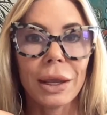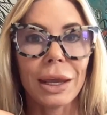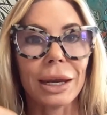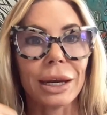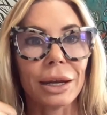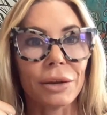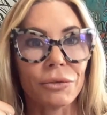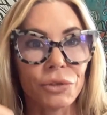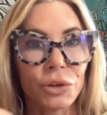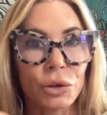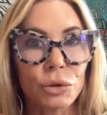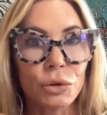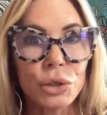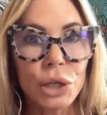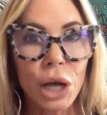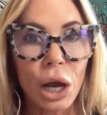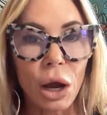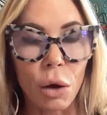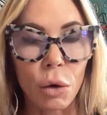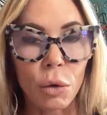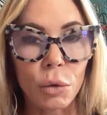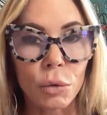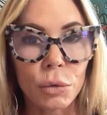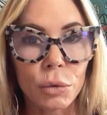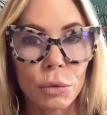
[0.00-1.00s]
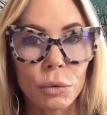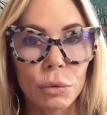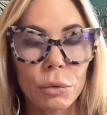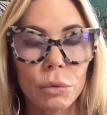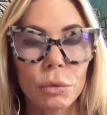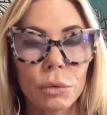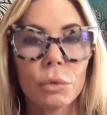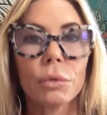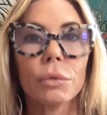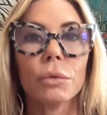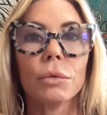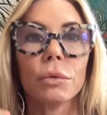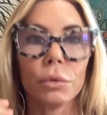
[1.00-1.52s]
And if you don't,
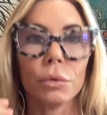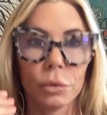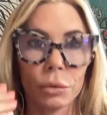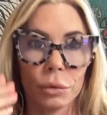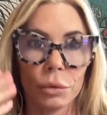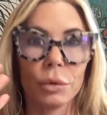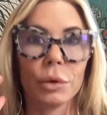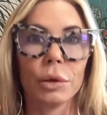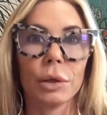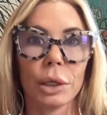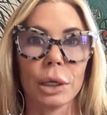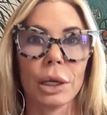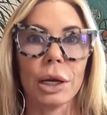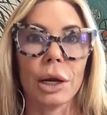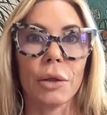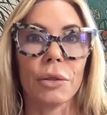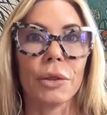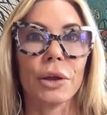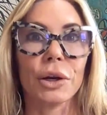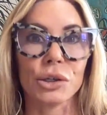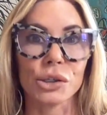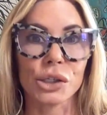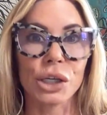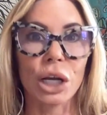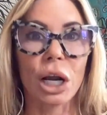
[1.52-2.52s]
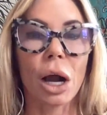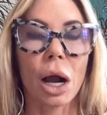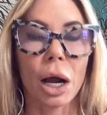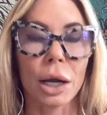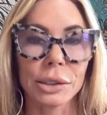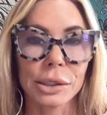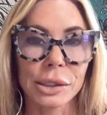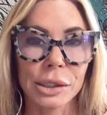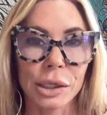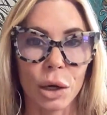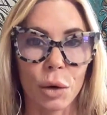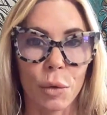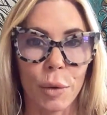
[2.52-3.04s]
there's a
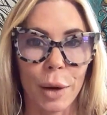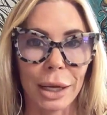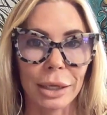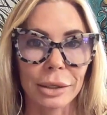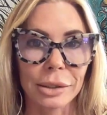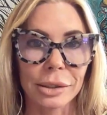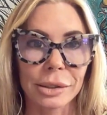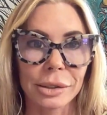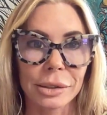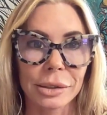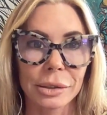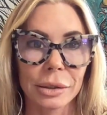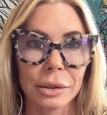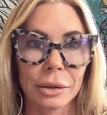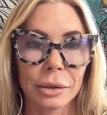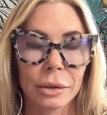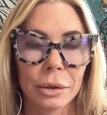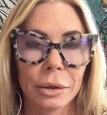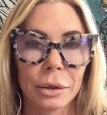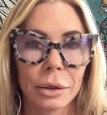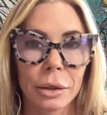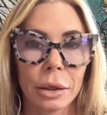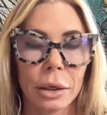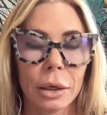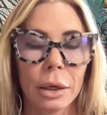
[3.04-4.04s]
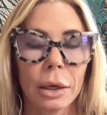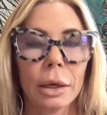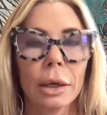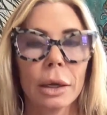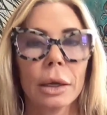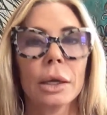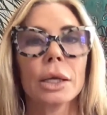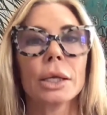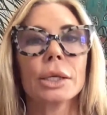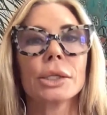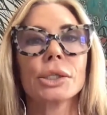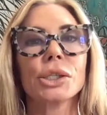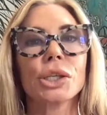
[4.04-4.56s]
consequence.
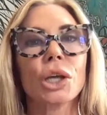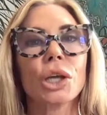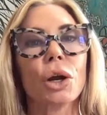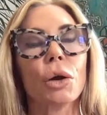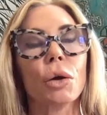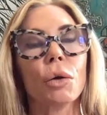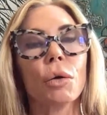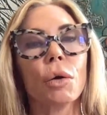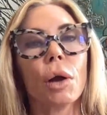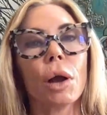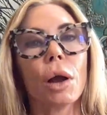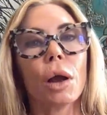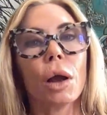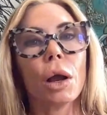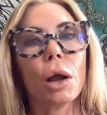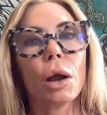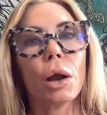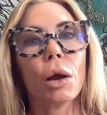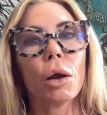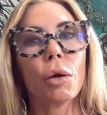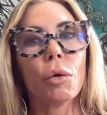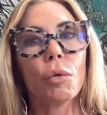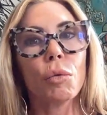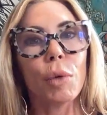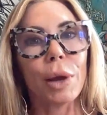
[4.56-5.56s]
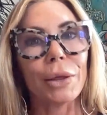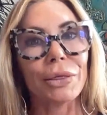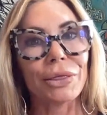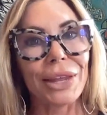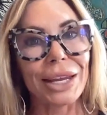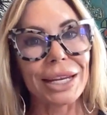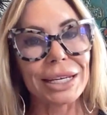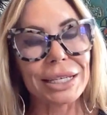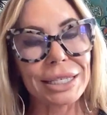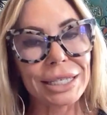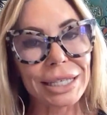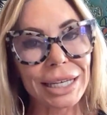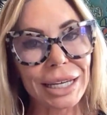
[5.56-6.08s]
So what
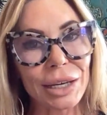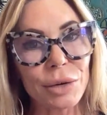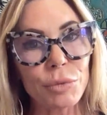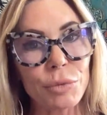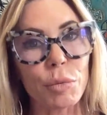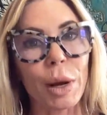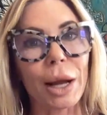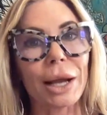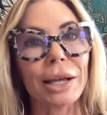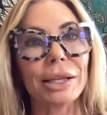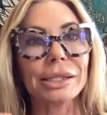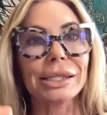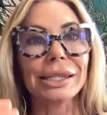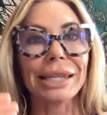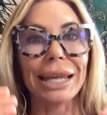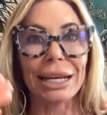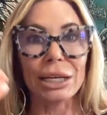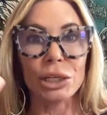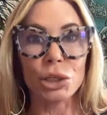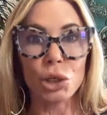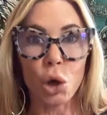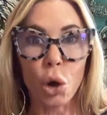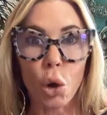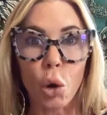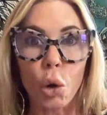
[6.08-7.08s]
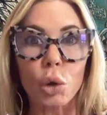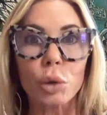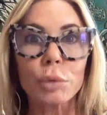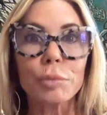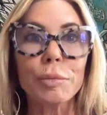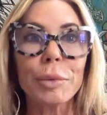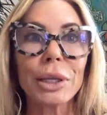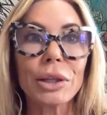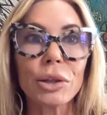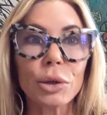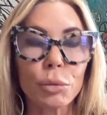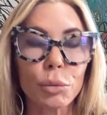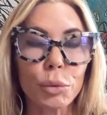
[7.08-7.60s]
they did was they told
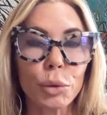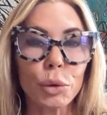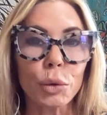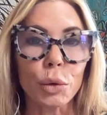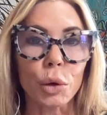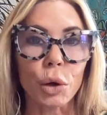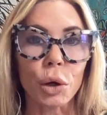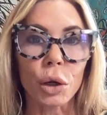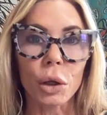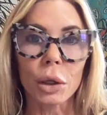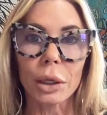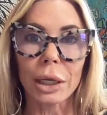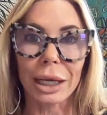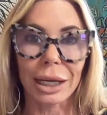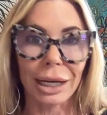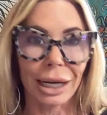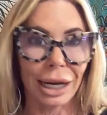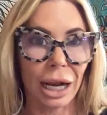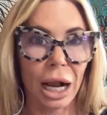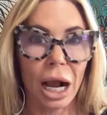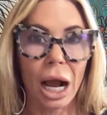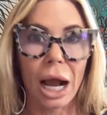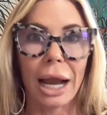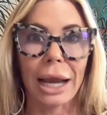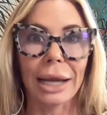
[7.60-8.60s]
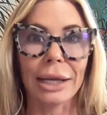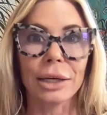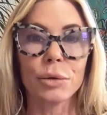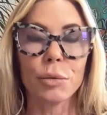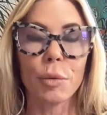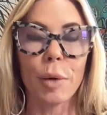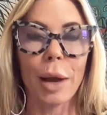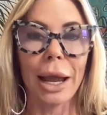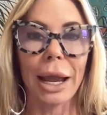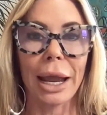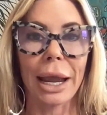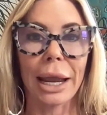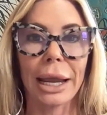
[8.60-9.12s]
me the rule in a
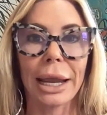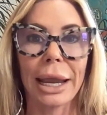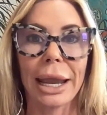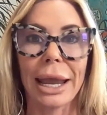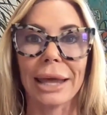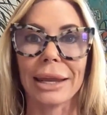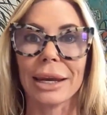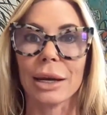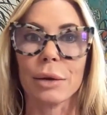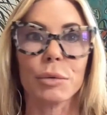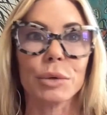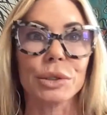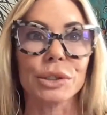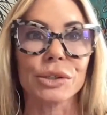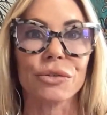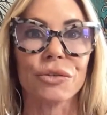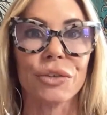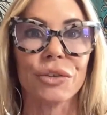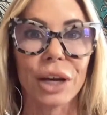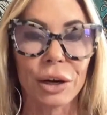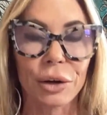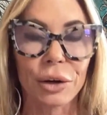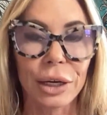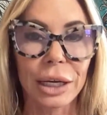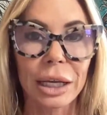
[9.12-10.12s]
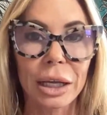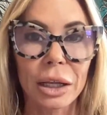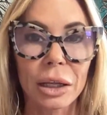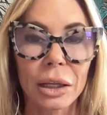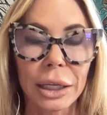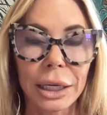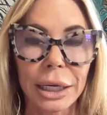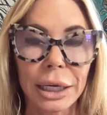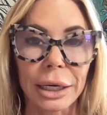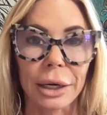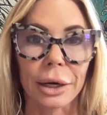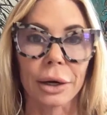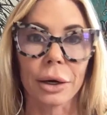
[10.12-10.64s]
kind way, and it was very
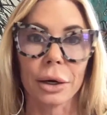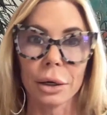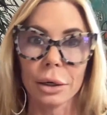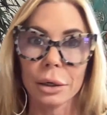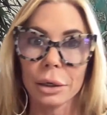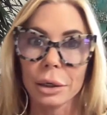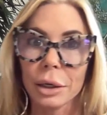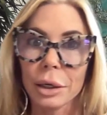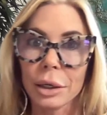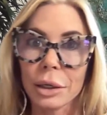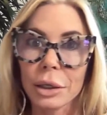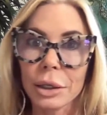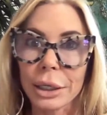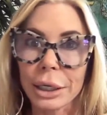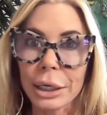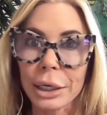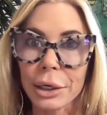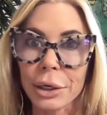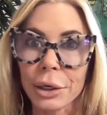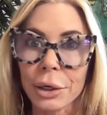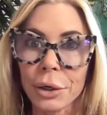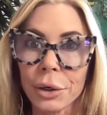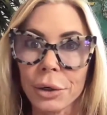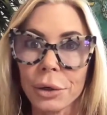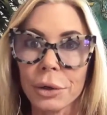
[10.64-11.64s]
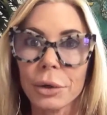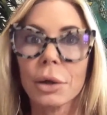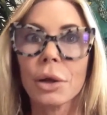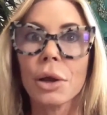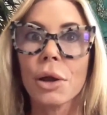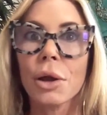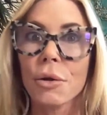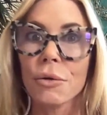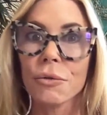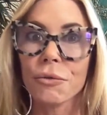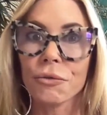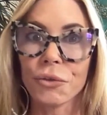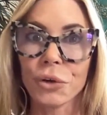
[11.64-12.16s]
clear,
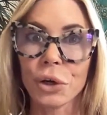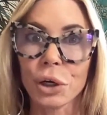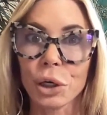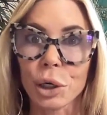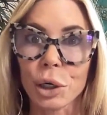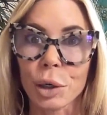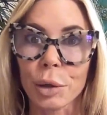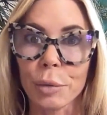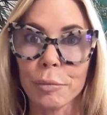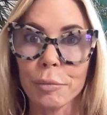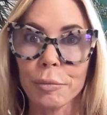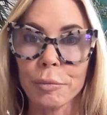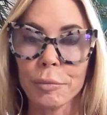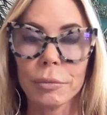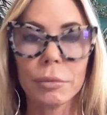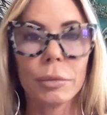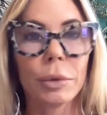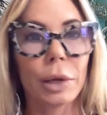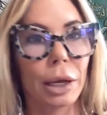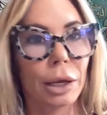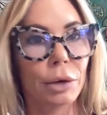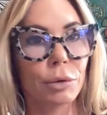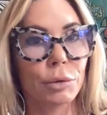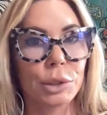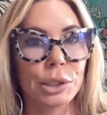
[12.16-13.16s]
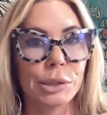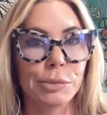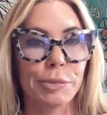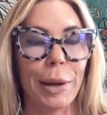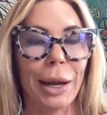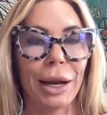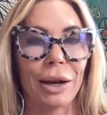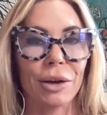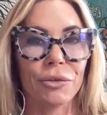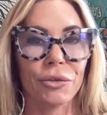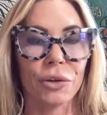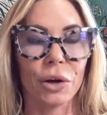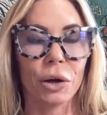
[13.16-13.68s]
firm, and
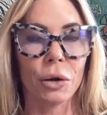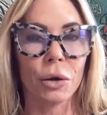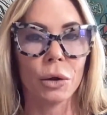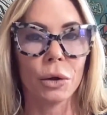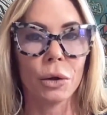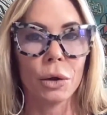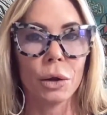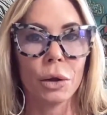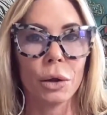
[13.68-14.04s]
respectful.